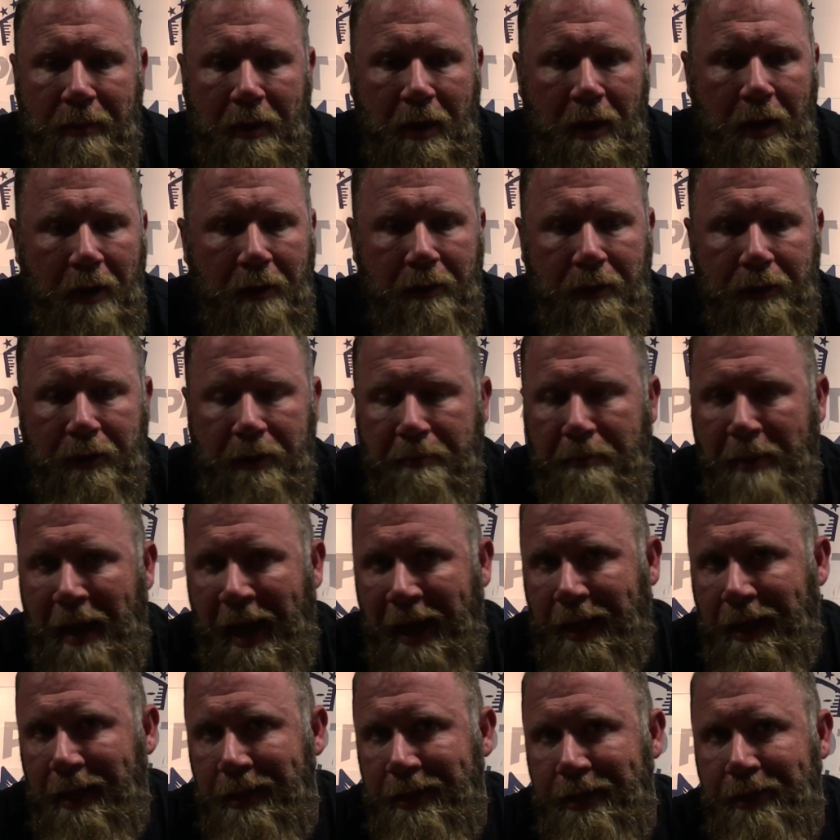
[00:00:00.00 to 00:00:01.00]
all of the
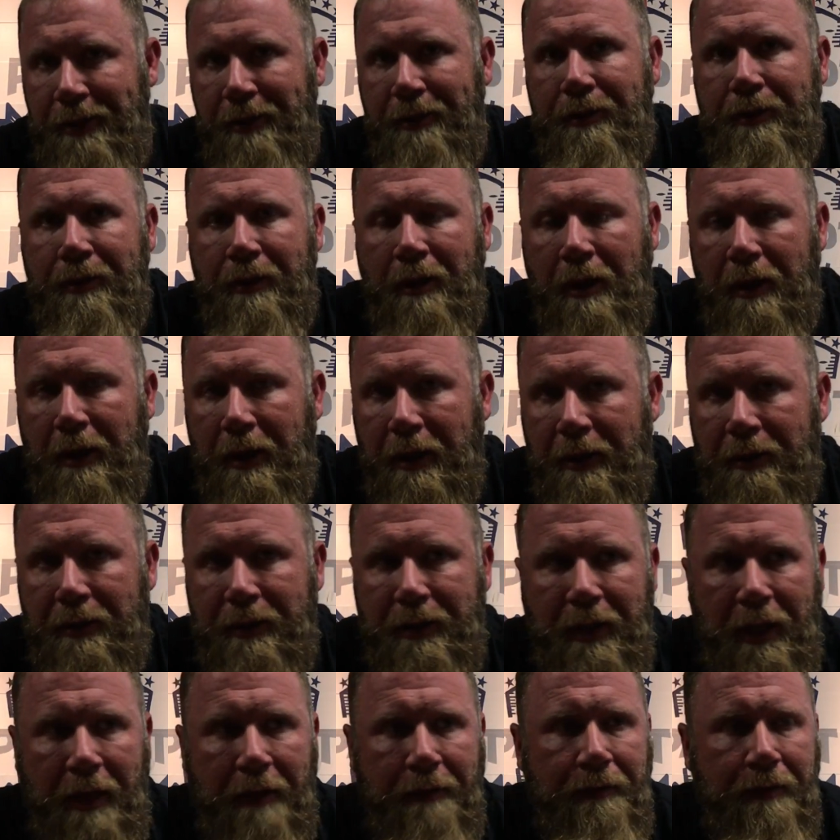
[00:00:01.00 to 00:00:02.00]
back issues and all of their
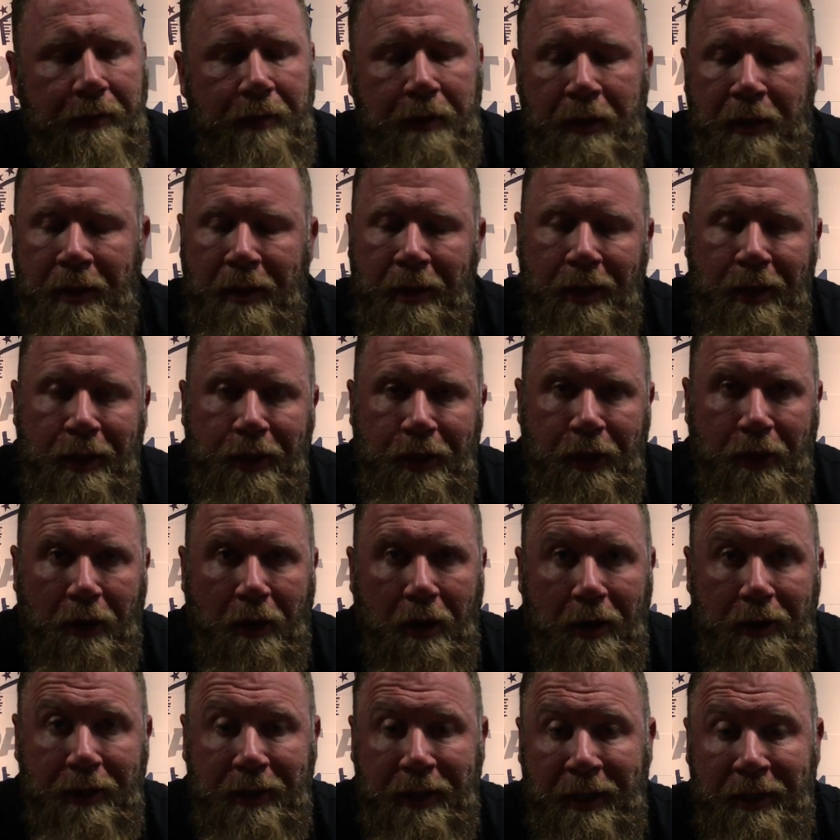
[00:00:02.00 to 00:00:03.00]
stuff, to your
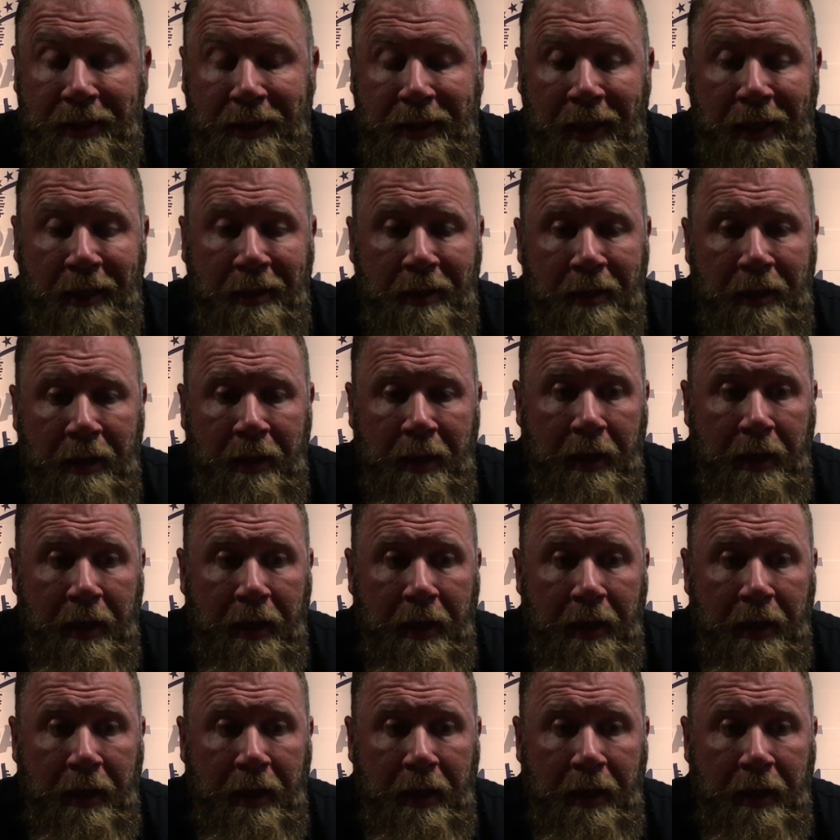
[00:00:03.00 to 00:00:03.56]
heart's content.